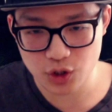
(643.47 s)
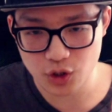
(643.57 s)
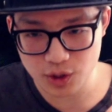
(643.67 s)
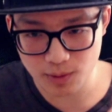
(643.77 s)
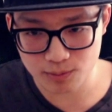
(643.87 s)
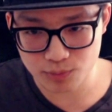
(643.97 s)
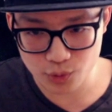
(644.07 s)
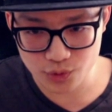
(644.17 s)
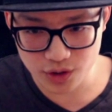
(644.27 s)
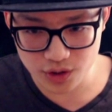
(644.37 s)
use them on
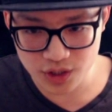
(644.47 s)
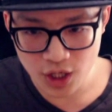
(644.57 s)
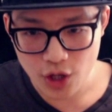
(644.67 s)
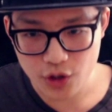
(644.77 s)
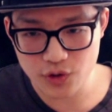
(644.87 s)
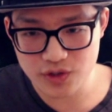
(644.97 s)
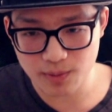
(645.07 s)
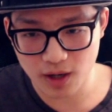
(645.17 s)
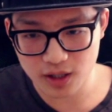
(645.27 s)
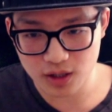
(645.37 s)
bruisers. You can use them
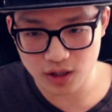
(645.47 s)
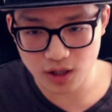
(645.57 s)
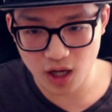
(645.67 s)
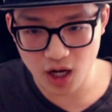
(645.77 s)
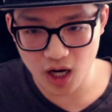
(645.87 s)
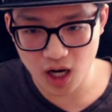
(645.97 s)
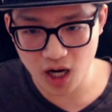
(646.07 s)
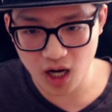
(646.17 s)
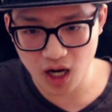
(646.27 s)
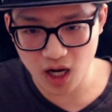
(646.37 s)
on a
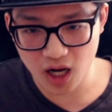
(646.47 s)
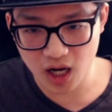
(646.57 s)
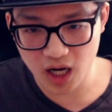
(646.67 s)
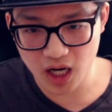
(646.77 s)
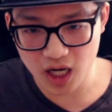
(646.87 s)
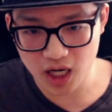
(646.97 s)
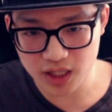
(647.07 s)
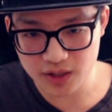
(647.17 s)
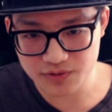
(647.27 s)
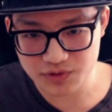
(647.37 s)
lot
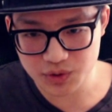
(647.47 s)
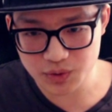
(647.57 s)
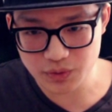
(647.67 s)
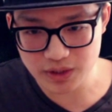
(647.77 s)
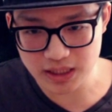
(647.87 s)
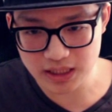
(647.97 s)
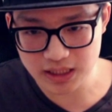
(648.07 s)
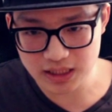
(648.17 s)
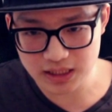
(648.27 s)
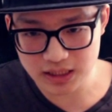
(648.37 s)
of units.